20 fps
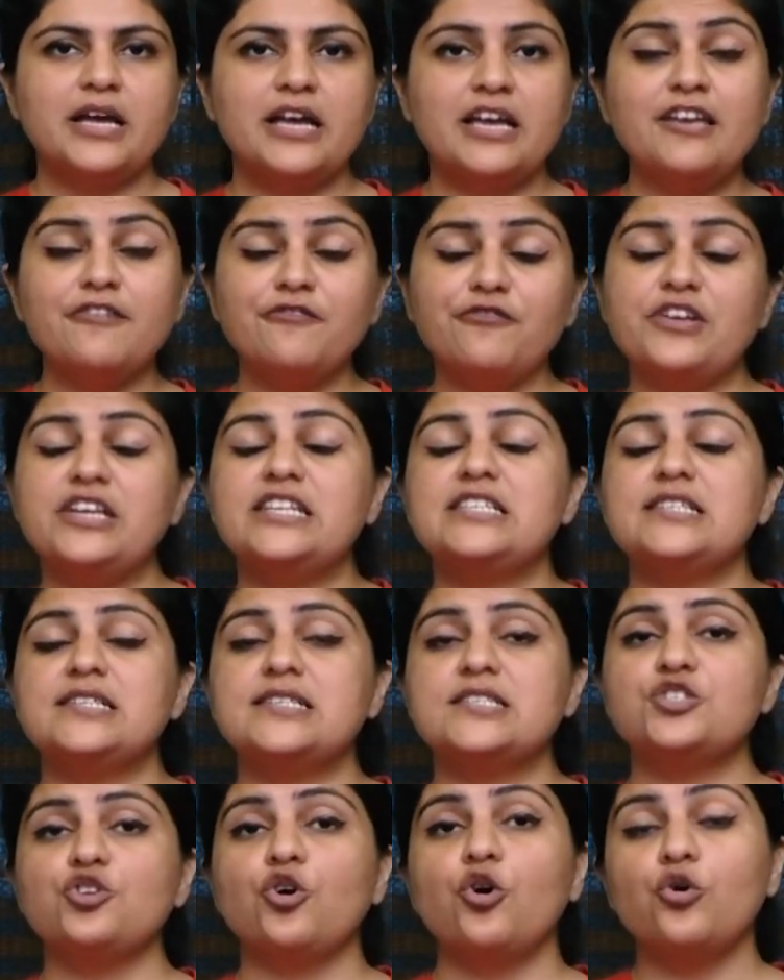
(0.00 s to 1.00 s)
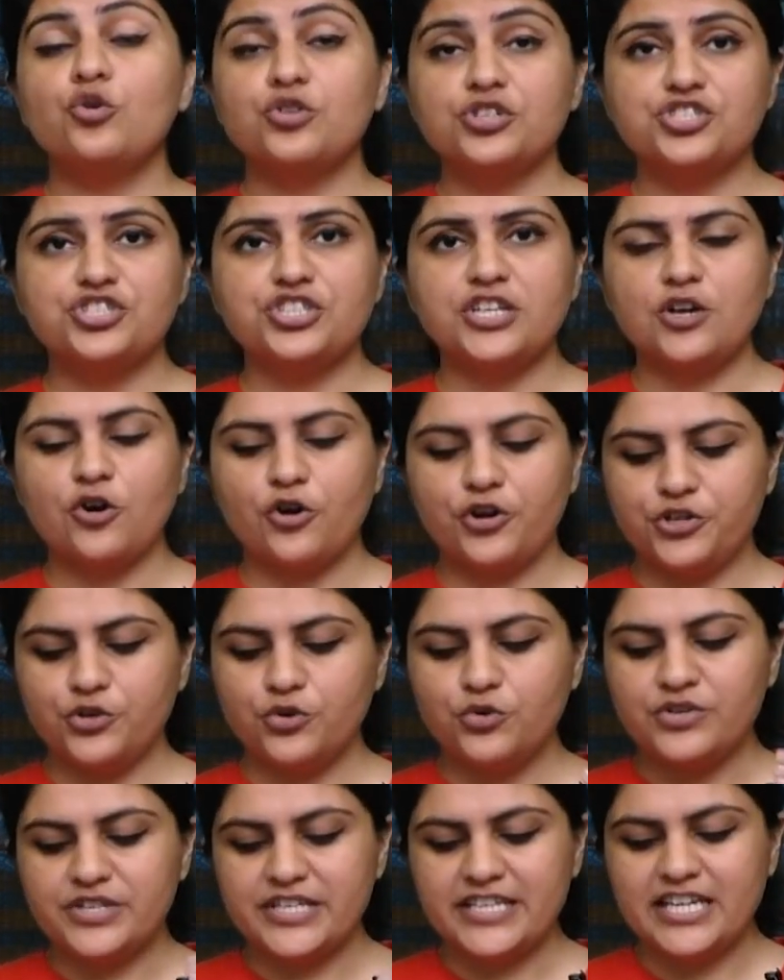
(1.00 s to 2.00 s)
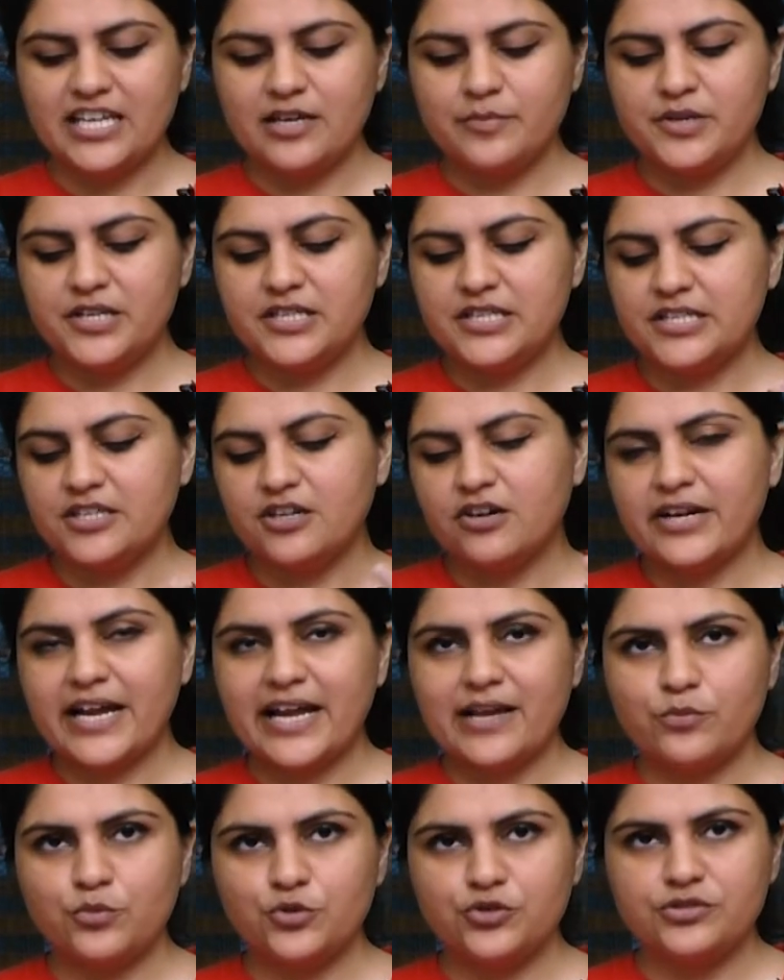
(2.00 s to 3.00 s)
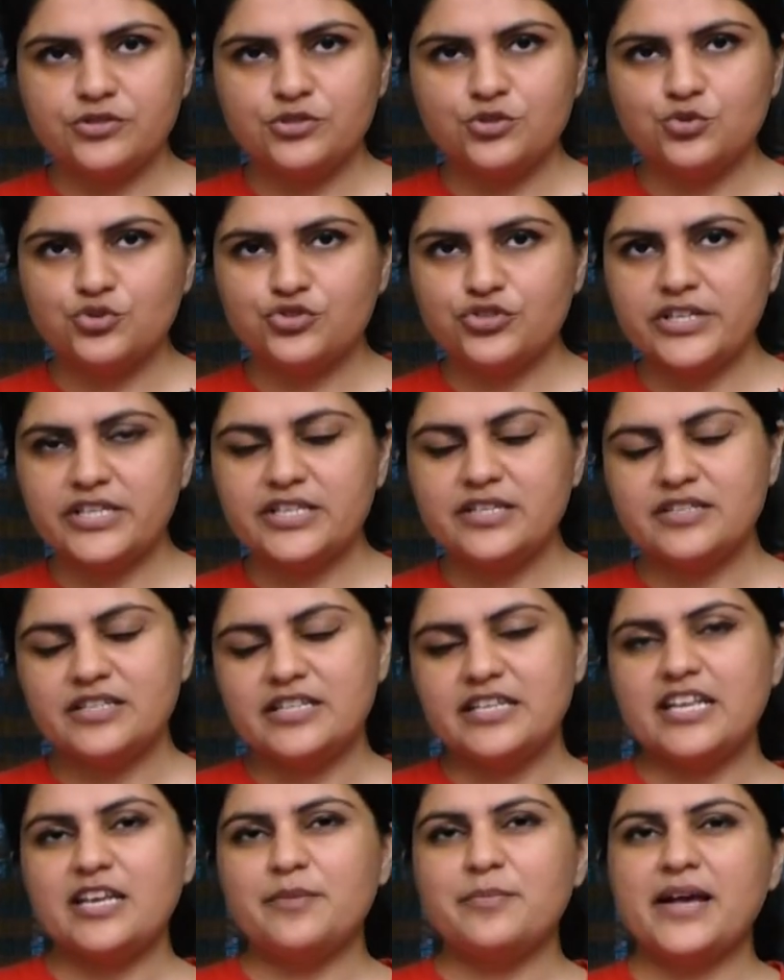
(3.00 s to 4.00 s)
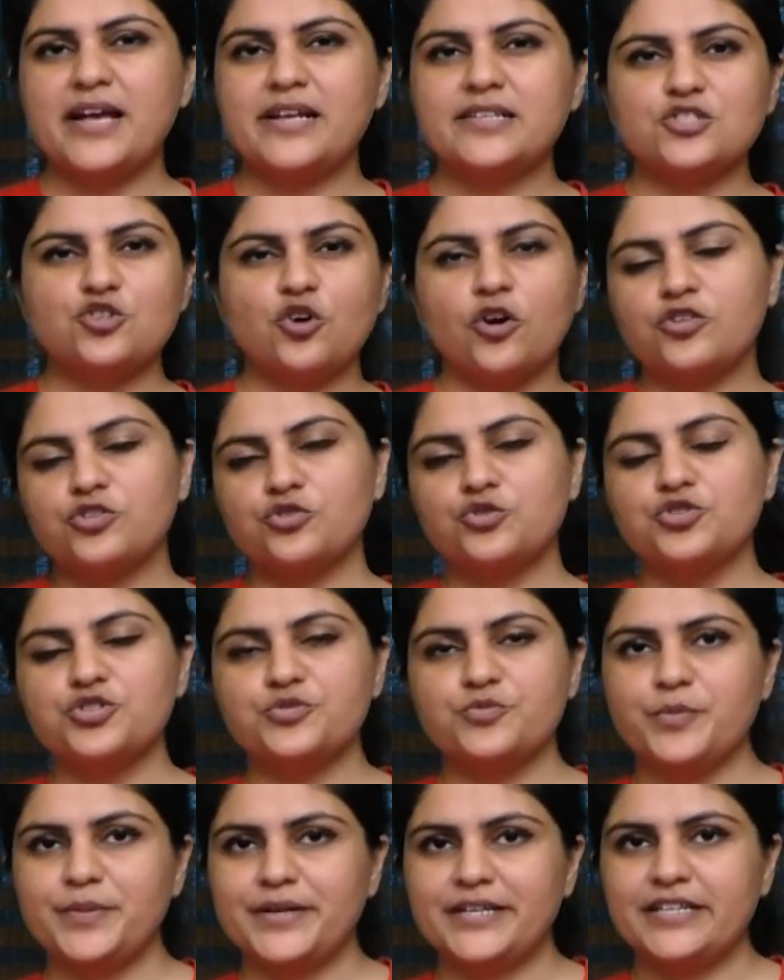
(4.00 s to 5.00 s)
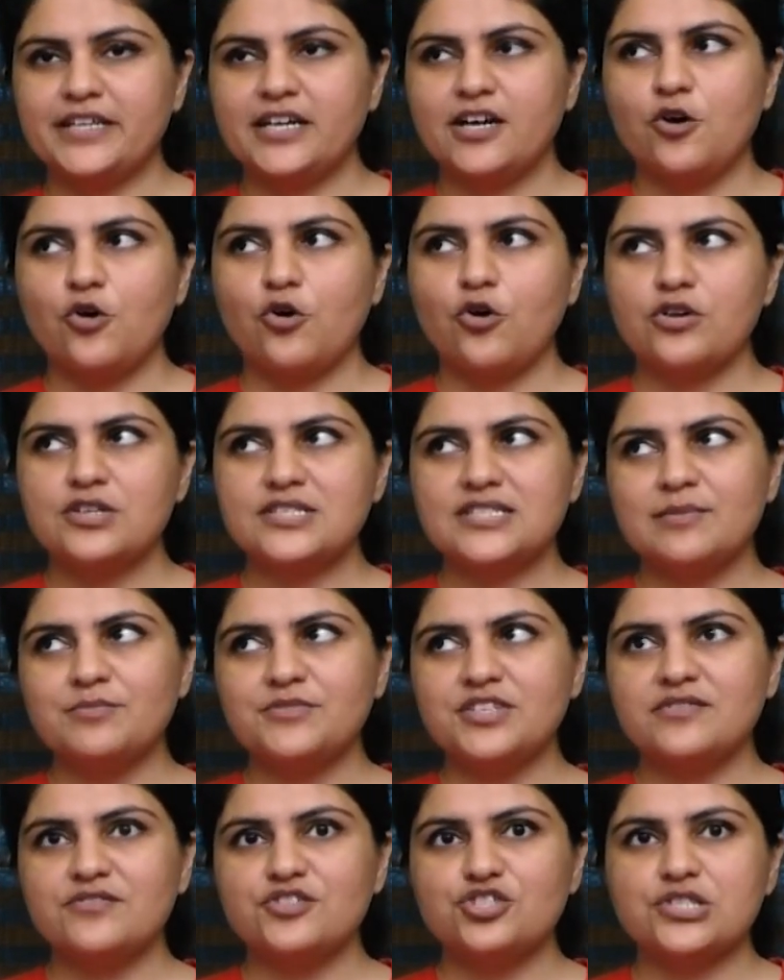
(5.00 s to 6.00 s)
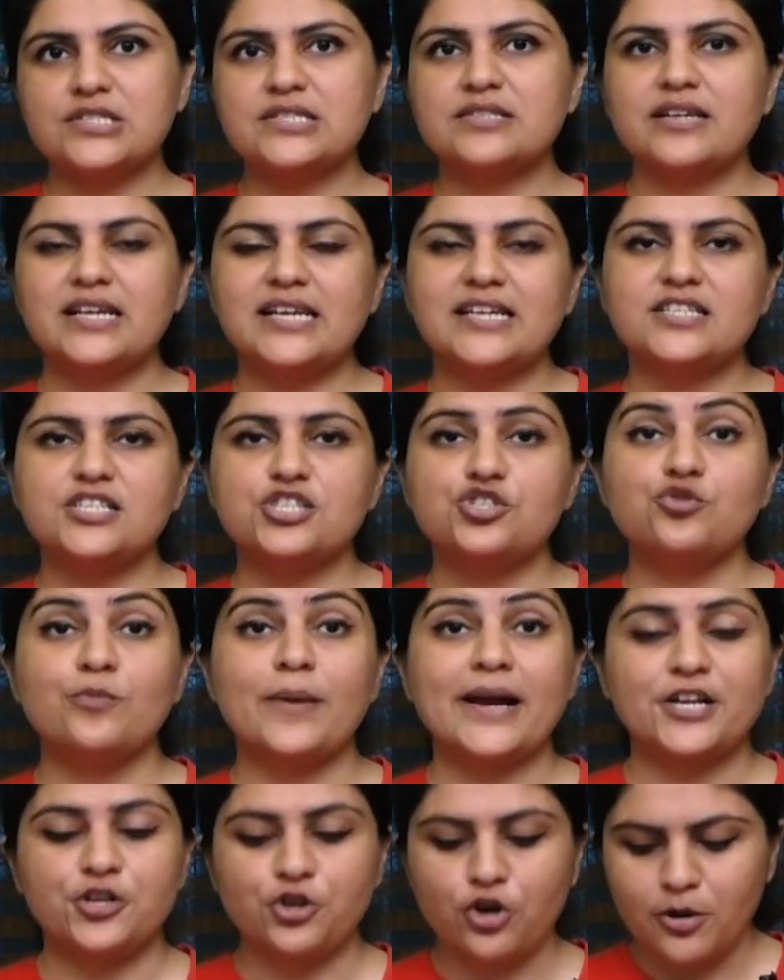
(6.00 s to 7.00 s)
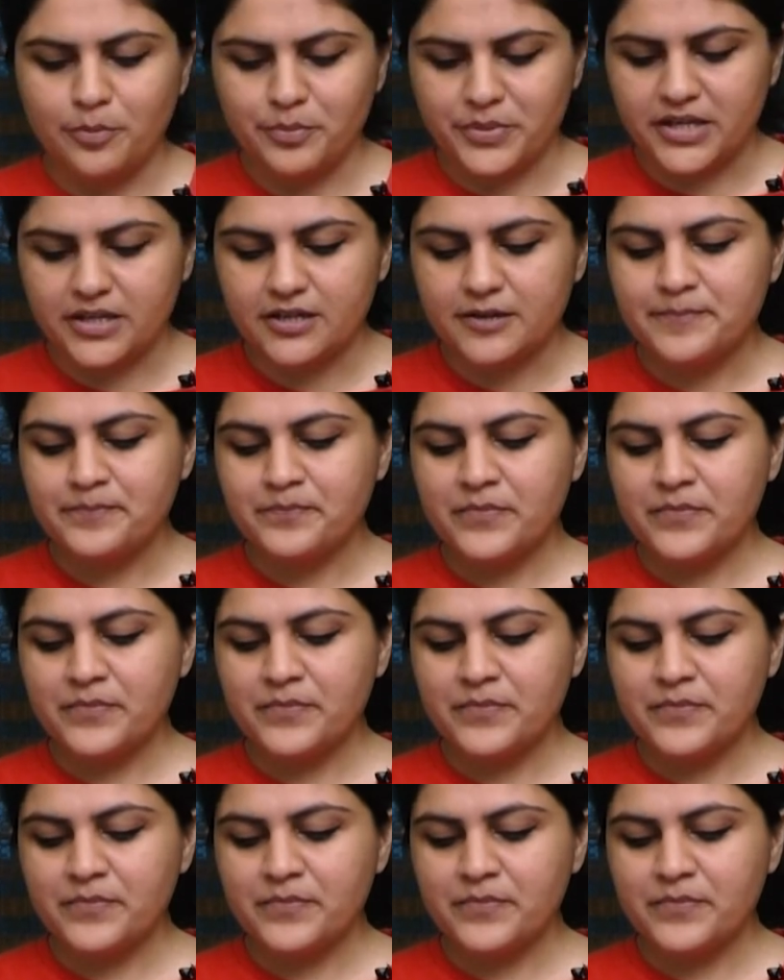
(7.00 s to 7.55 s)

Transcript: If it is your original audio, rename it. Here I would usually rename as Dr. Khushbu Pandya or something which is related to my topic.